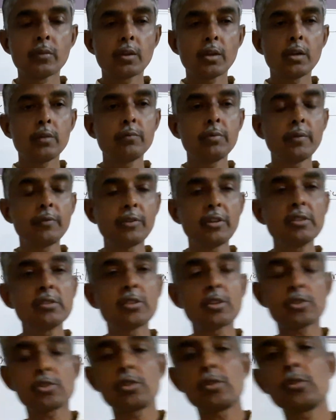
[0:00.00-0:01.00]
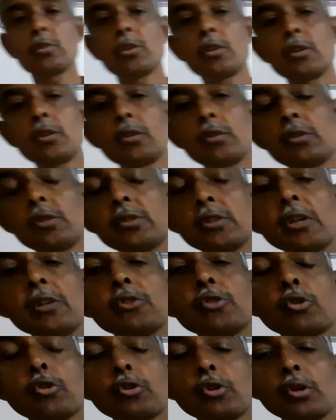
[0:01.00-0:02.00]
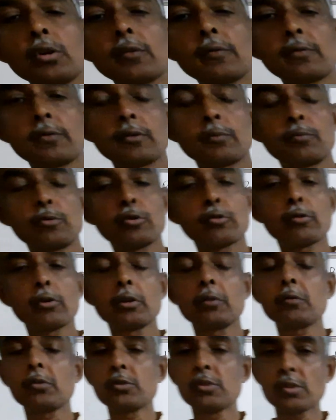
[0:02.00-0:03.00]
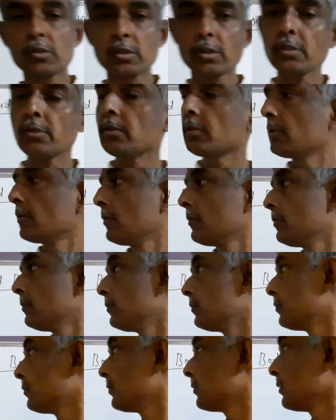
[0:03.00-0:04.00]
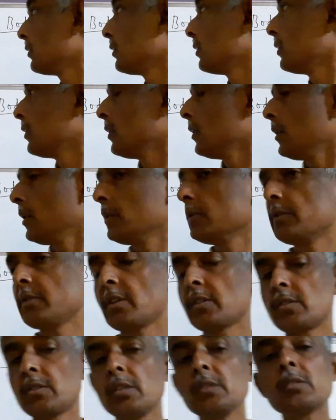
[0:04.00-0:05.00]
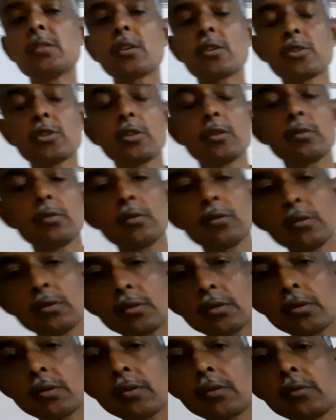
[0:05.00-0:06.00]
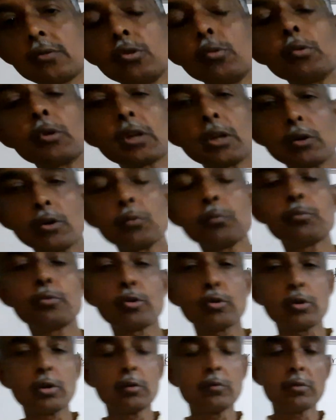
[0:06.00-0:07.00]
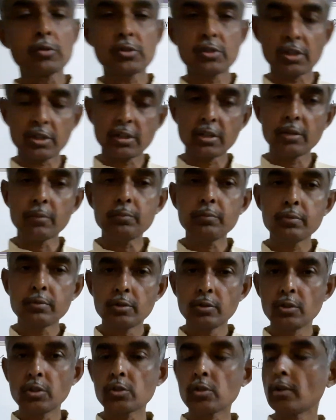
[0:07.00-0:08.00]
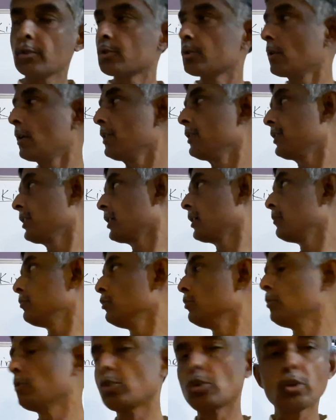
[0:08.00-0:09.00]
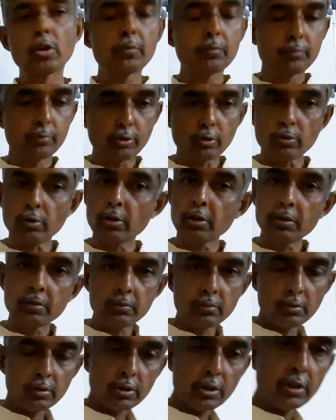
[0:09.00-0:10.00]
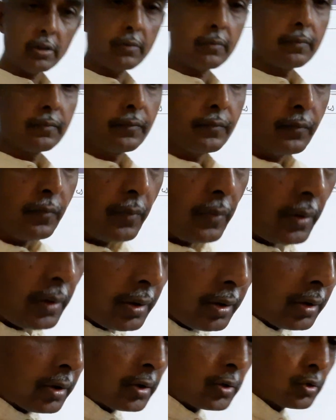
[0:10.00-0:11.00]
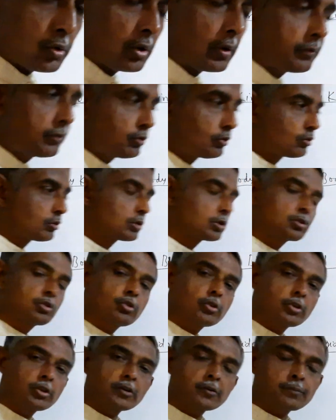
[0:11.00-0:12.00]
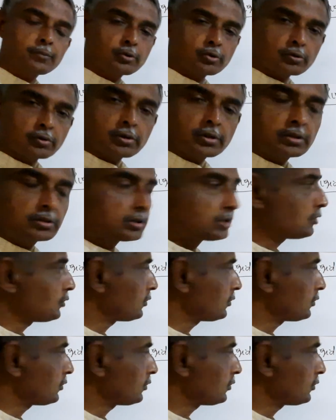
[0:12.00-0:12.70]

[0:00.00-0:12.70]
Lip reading: In 15th session the detailed theory of pure rolling was discussed. In 16th session numerical on pure rolling was taken up. In this also I'll take up numerical on pure rolling. Okay. So if you know the theory of pure rolling, then